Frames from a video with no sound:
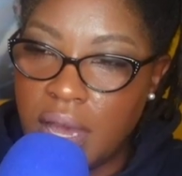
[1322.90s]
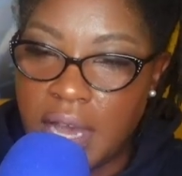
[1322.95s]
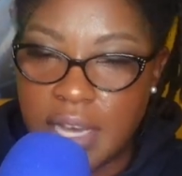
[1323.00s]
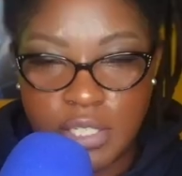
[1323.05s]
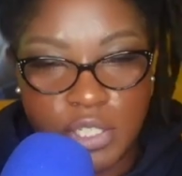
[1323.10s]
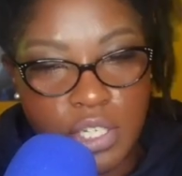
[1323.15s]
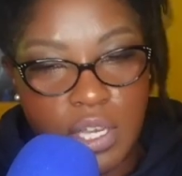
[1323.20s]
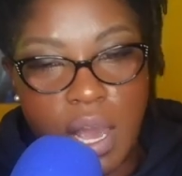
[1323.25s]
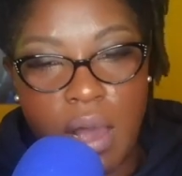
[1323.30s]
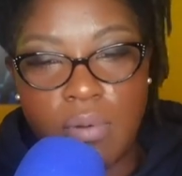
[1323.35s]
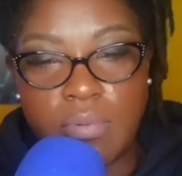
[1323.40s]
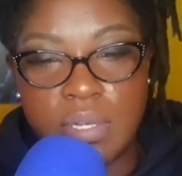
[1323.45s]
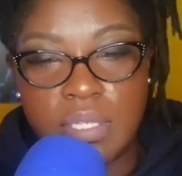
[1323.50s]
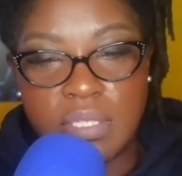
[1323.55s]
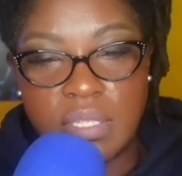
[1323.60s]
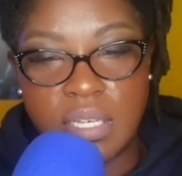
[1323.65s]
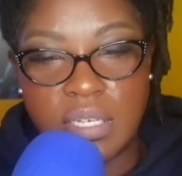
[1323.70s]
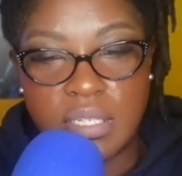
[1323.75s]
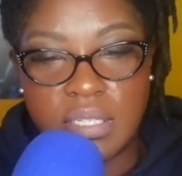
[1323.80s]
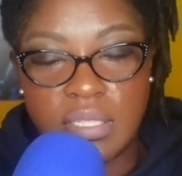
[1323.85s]
and she
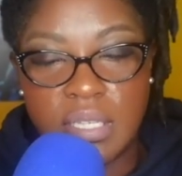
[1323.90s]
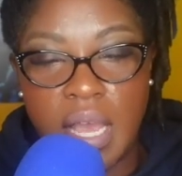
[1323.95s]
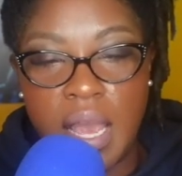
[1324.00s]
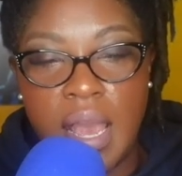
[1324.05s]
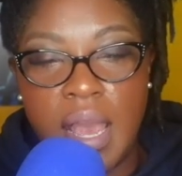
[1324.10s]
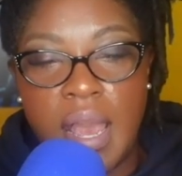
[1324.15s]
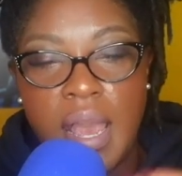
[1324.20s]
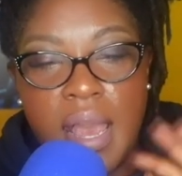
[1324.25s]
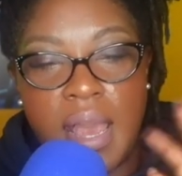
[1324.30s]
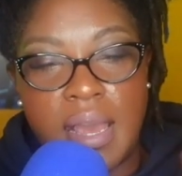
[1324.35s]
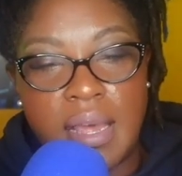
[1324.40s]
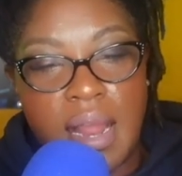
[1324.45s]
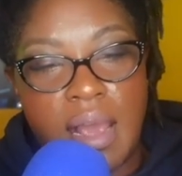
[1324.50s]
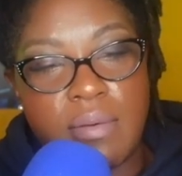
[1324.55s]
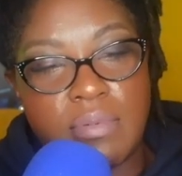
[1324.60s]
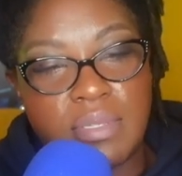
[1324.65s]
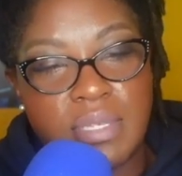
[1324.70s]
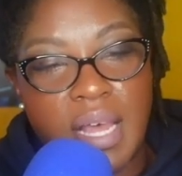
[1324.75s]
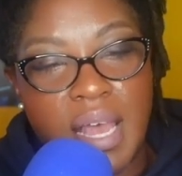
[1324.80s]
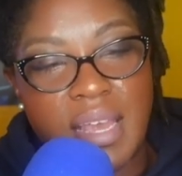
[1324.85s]
always does and
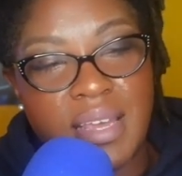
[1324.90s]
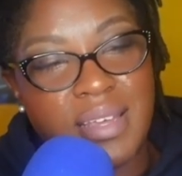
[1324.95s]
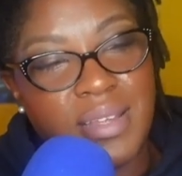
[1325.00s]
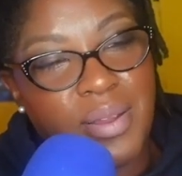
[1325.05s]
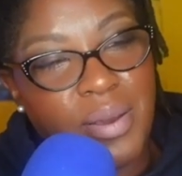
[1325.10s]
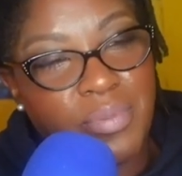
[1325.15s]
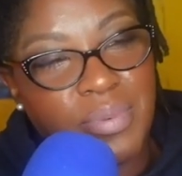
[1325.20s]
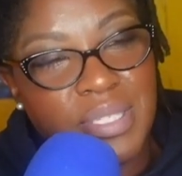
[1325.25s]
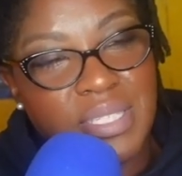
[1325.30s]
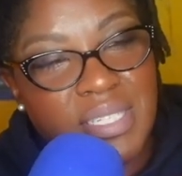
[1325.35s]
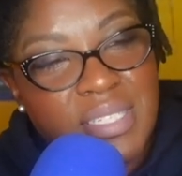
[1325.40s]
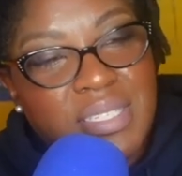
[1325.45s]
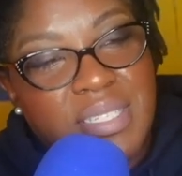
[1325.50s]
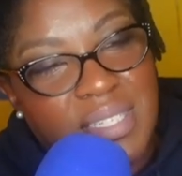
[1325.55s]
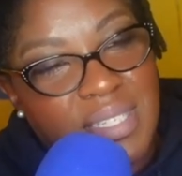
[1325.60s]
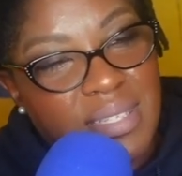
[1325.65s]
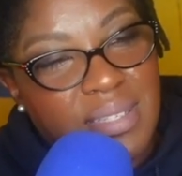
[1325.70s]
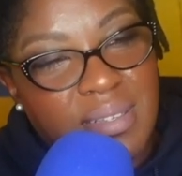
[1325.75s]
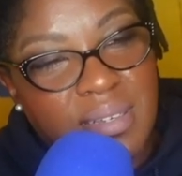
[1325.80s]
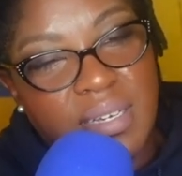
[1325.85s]
i was like you know we
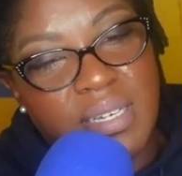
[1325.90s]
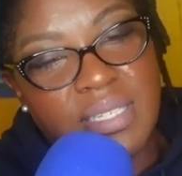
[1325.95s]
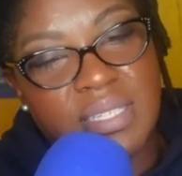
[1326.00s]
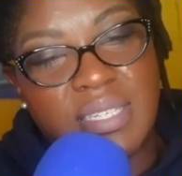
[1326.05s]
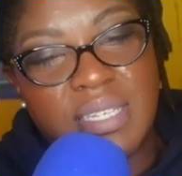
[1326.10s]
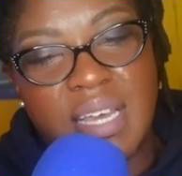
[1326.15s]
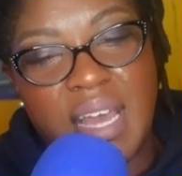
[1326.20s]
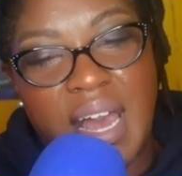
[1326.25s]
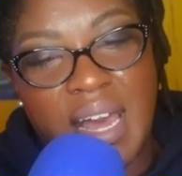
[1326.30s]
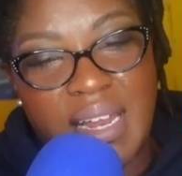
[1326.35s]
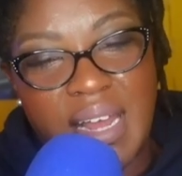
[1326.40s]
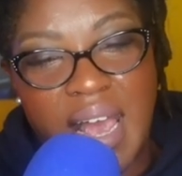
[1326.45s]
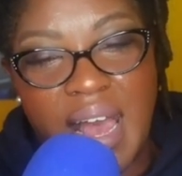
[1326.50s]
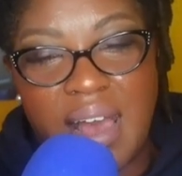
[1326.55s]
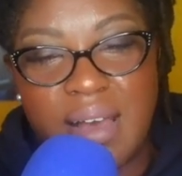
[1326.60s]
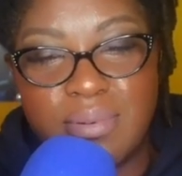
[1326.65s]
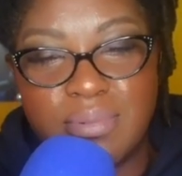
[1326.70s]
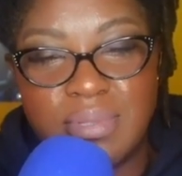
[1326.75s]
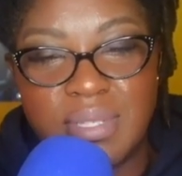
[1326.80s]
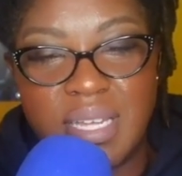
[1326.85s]
just couldn't see eye to
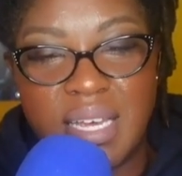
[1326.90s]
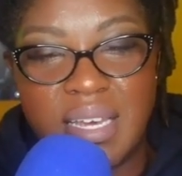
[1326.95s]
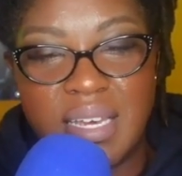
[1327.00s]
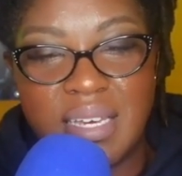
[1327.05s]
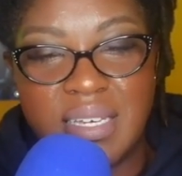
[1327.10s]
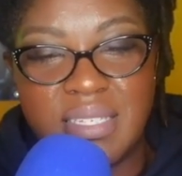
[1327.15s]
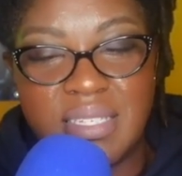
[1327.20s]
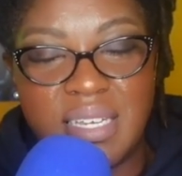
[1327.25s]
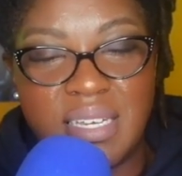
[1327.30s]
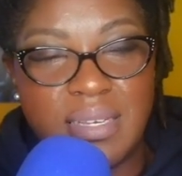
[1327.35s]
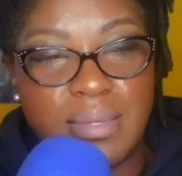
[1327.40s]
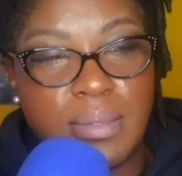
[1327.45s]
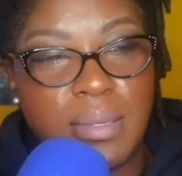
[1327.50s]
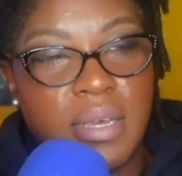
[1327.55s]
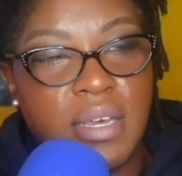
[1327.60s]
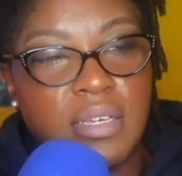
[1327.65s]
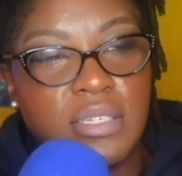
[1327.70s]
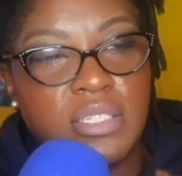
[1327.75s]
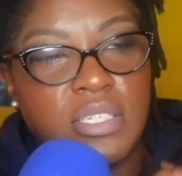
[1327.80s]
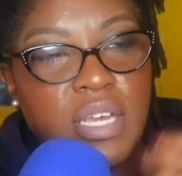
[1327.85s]
eye on things and
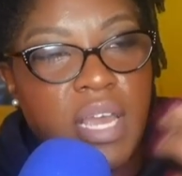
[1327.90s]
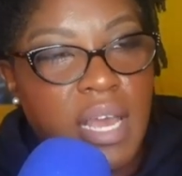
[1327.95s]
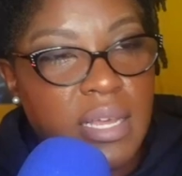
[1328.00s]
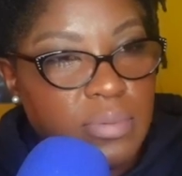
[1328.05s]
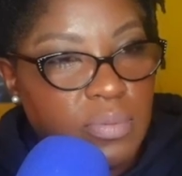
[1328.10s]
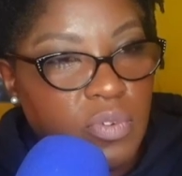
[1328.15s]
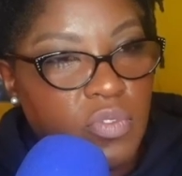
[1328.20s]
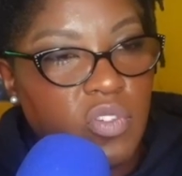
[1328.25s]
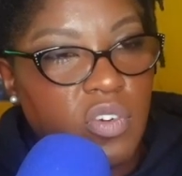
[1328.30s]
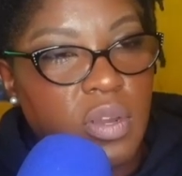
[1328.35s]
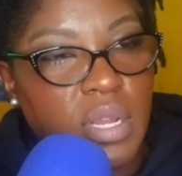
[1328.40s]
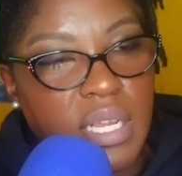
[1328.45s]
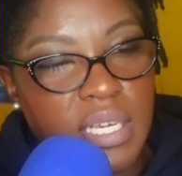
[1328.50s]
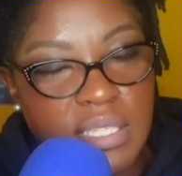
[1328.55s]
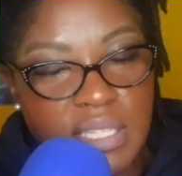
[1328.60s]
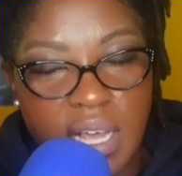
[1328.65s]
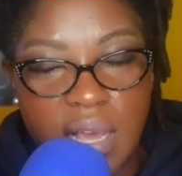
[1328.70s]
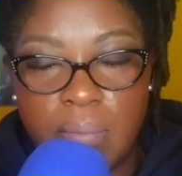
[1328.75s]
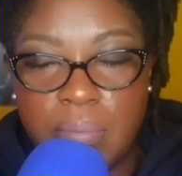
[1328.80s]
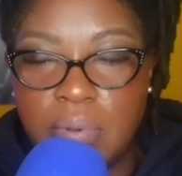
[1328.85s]
she asked me for an
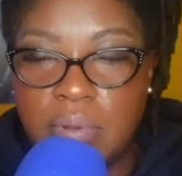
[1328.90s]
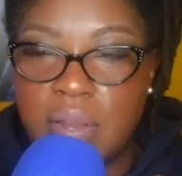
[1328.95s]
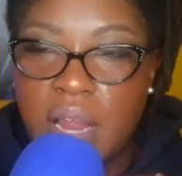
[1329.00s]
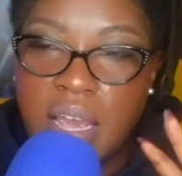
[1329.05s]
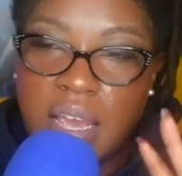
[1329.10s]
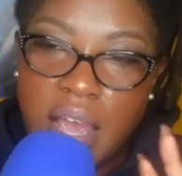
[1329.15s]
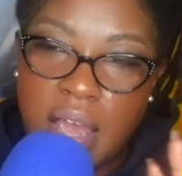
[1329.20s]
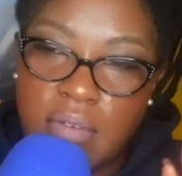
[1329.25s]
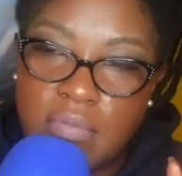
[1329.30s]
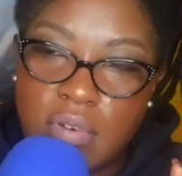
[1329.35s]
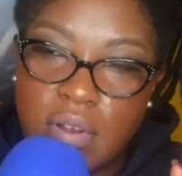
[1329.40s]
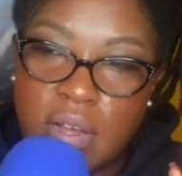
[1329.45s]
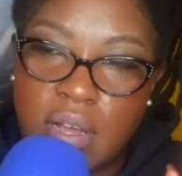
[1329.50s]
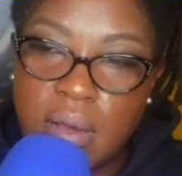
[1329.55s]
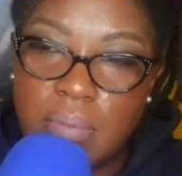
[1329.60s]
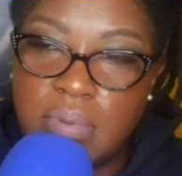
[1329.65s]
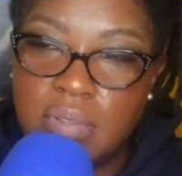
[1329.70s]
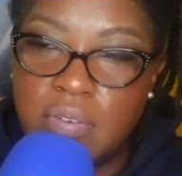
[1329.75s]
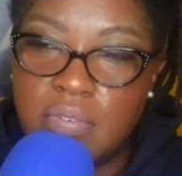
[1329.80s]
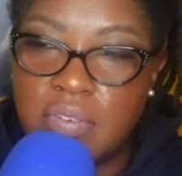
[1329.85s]
example and i gave her a
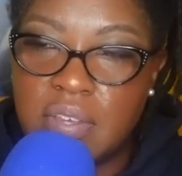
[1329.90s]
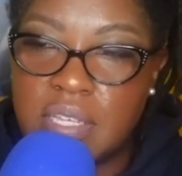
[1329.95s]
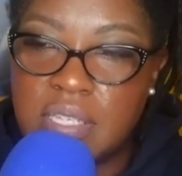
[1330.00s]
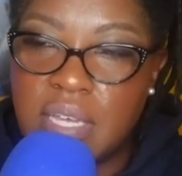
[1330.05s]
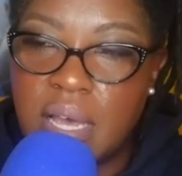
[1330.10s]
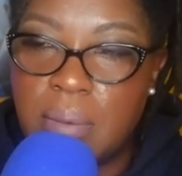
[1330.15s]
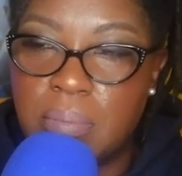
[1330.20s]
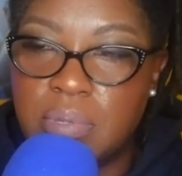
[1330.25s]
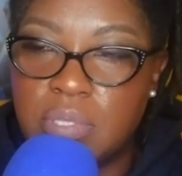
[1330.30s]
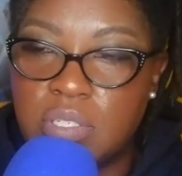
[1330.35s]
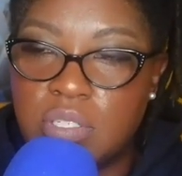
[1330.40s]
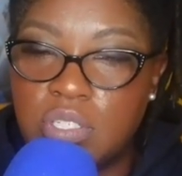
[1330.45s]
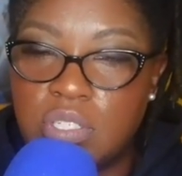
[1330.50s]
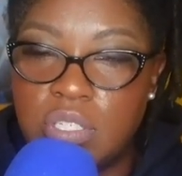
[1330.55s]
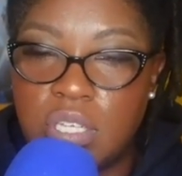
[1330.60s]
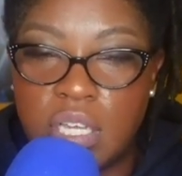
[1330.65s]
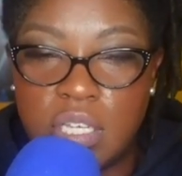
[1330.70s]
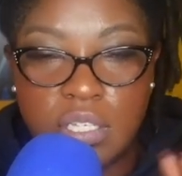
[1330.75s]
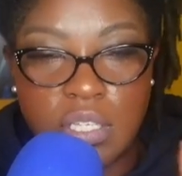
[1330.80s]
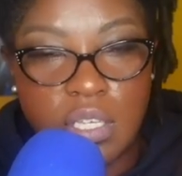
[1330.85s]
couple of examples and
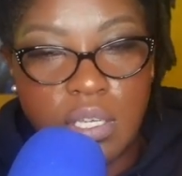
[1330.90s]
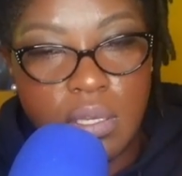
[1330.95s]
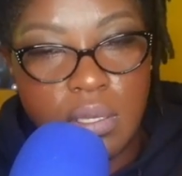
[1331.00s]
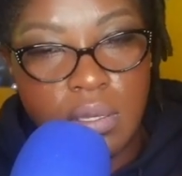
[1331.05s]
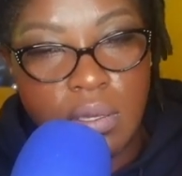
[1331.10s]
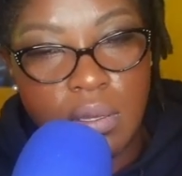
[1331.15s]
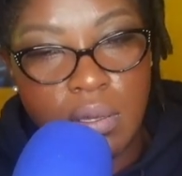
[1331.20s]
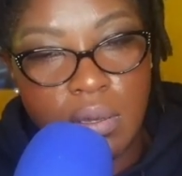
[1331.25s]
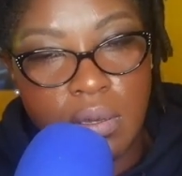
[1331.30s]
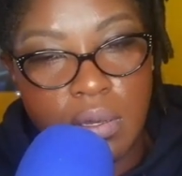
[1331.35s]
she said see